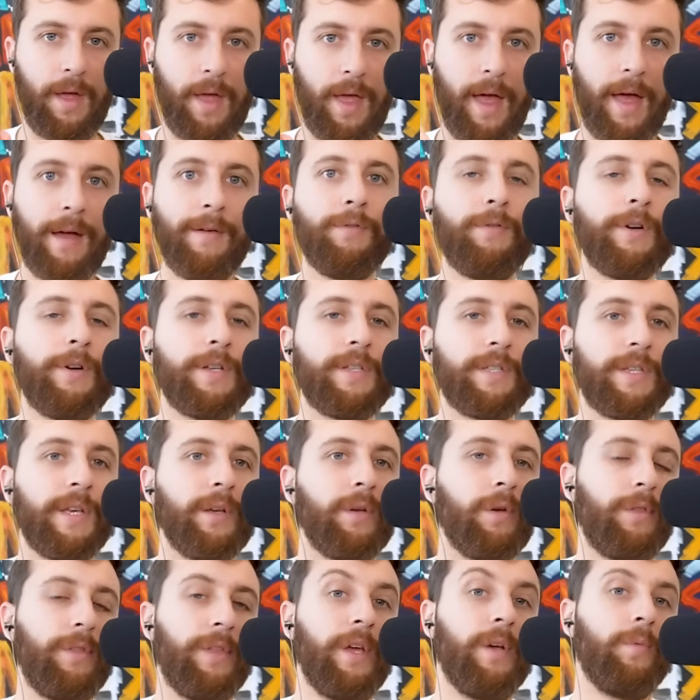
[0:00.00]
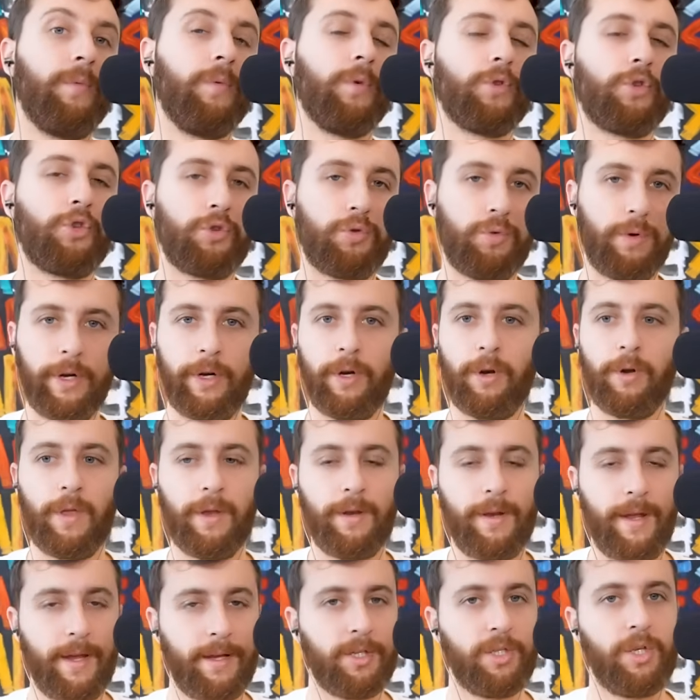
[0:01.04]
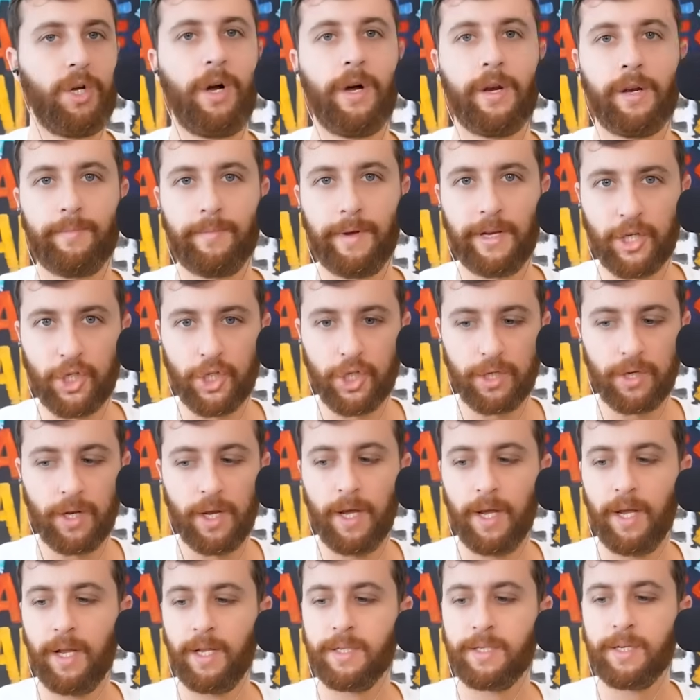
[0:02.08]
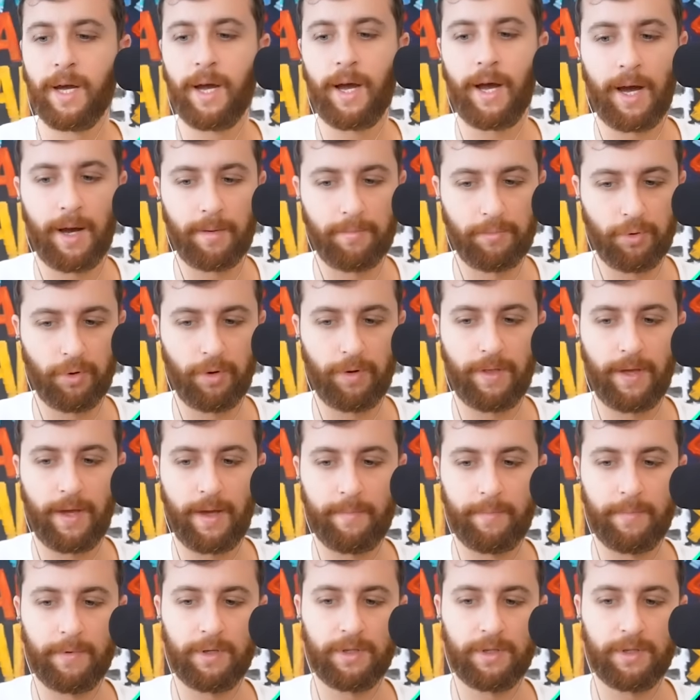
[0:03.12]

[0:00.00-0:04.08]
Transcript: every single thing will trigger the next automation to onboard them,